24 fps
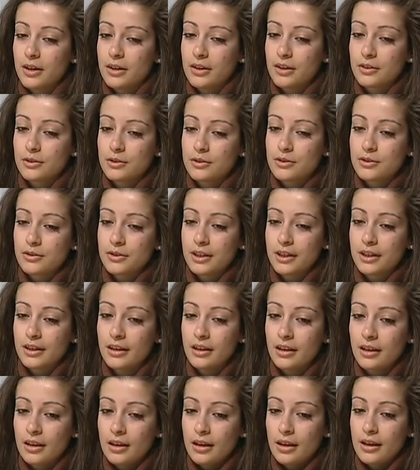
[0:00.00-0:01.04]
my country,
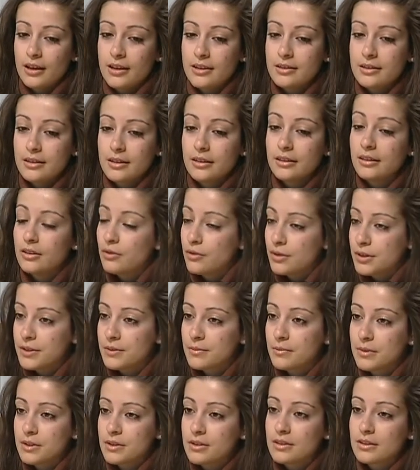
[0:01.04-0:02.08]
and in
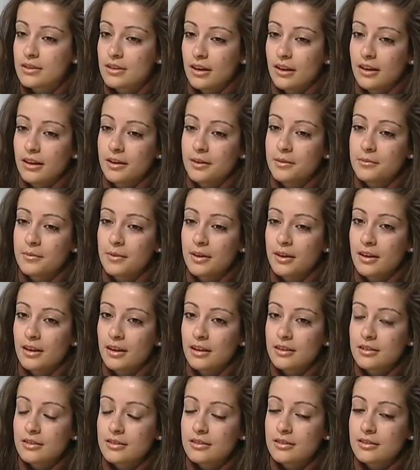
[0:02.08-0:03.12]
Christmas time.
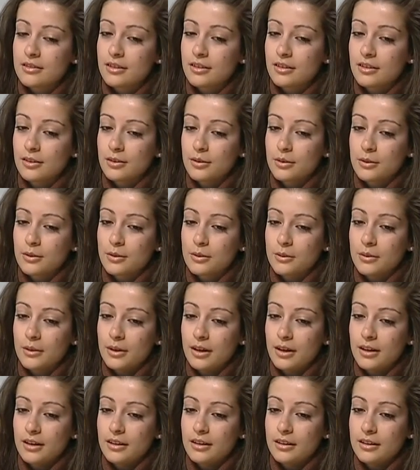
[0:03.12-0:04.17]

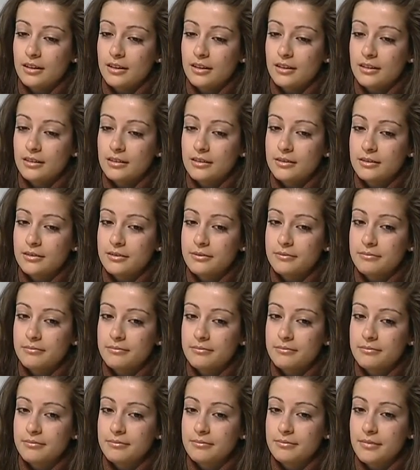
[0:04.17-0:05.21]
So,
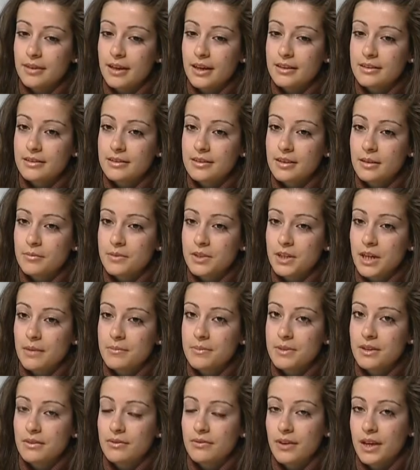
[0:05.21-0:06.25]
and
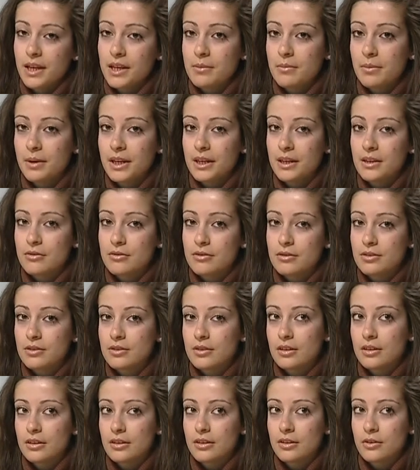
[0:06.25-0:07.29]
sometimes if anybody
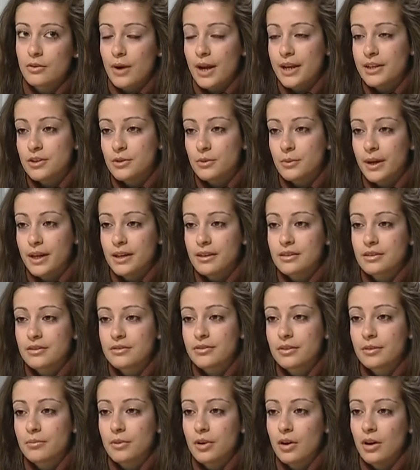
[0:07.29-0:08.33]
was
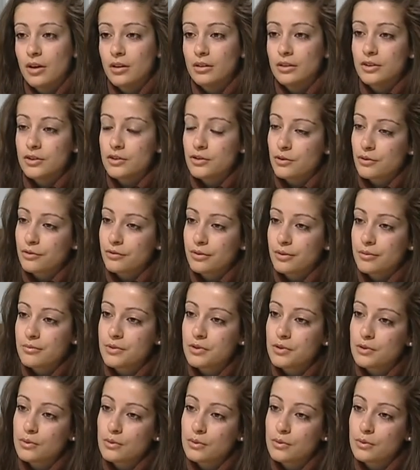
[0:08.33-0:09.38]
graduated from college or
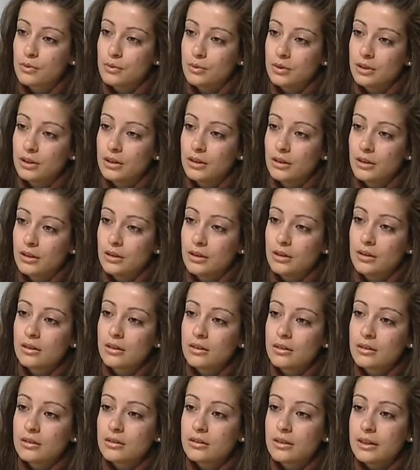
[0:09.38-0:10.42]
from school,
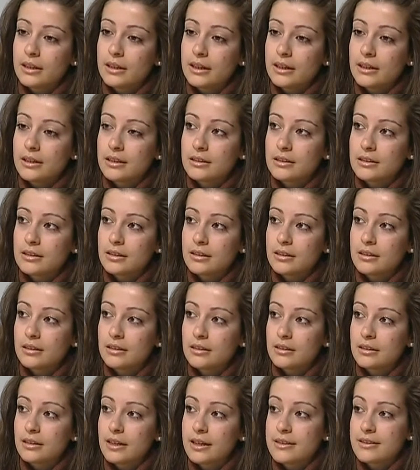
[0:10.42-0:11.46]
and
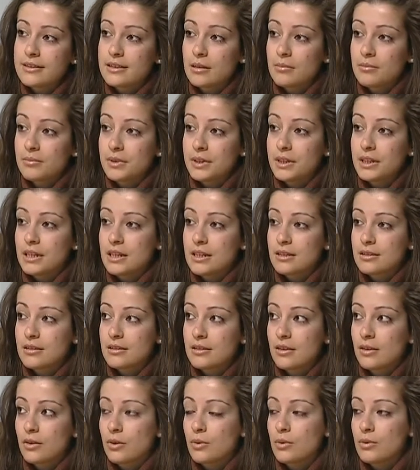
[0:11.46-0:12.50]
somebody
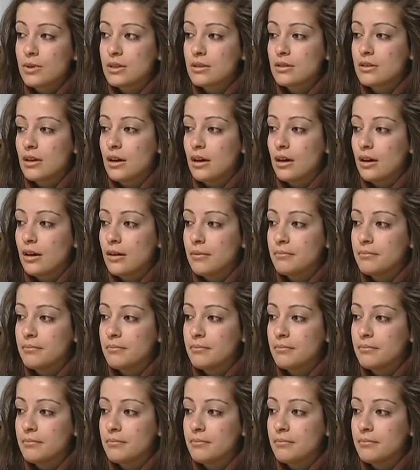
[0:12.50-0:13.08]
who is